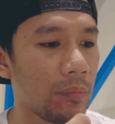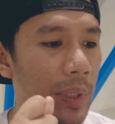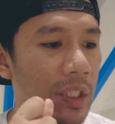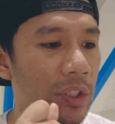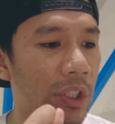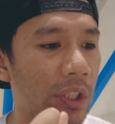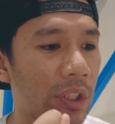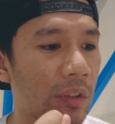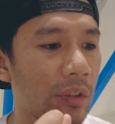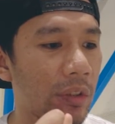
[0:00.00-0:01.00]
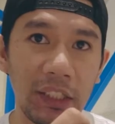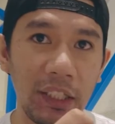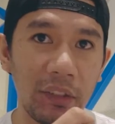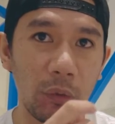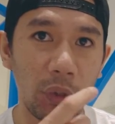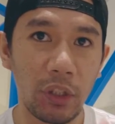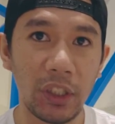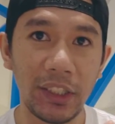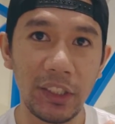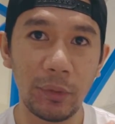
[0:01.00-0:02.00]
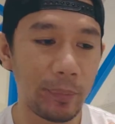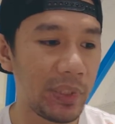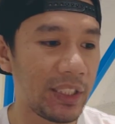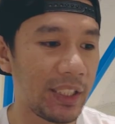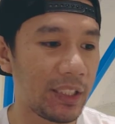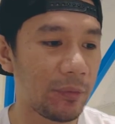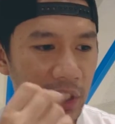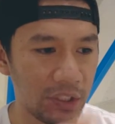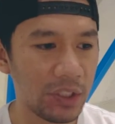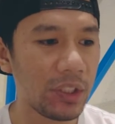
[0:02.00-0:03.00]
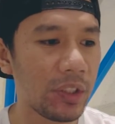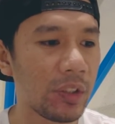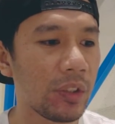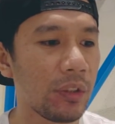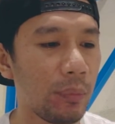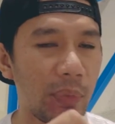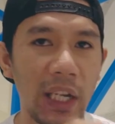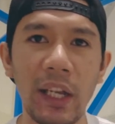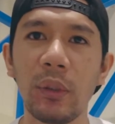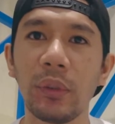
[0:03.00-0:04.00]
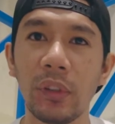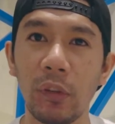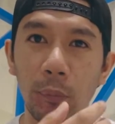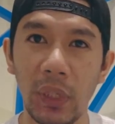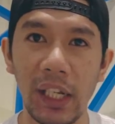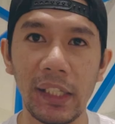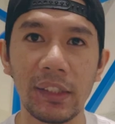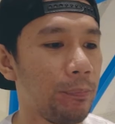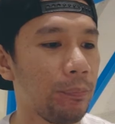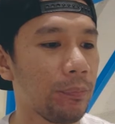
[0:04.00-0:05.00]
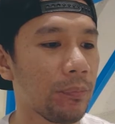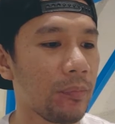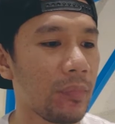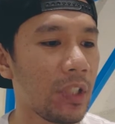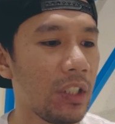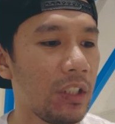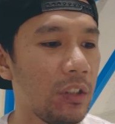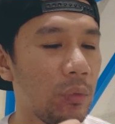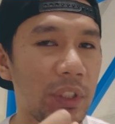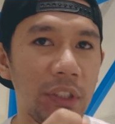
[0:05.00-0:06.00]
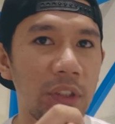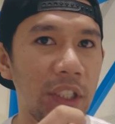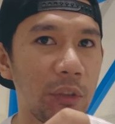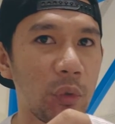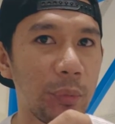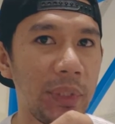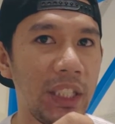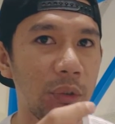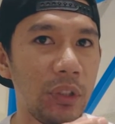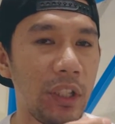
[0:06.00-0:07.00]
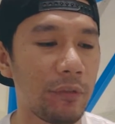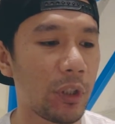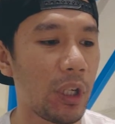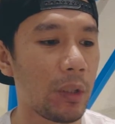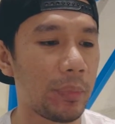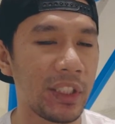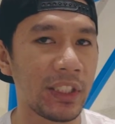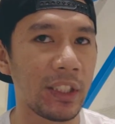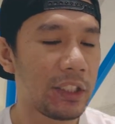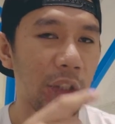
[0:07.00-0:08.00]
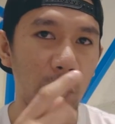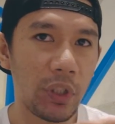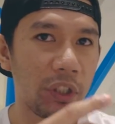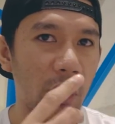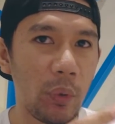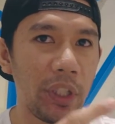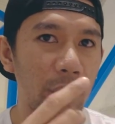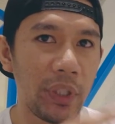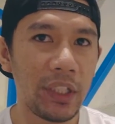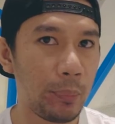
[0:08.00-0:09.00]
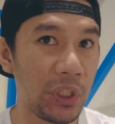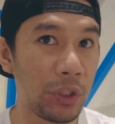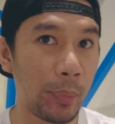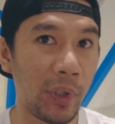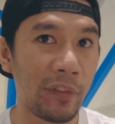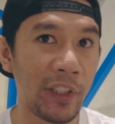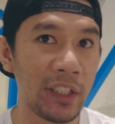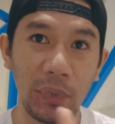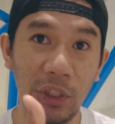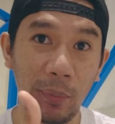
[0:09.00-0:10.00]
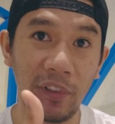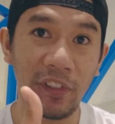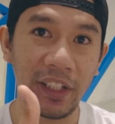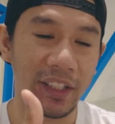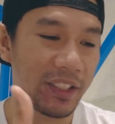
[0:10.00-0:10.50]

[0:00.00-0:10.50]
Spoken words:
Peach. I think we're calling this preset peach, brown, bright. What do you think would be a good name for our preset? I think we're going with Pitch Perfect. Pitch Perfect.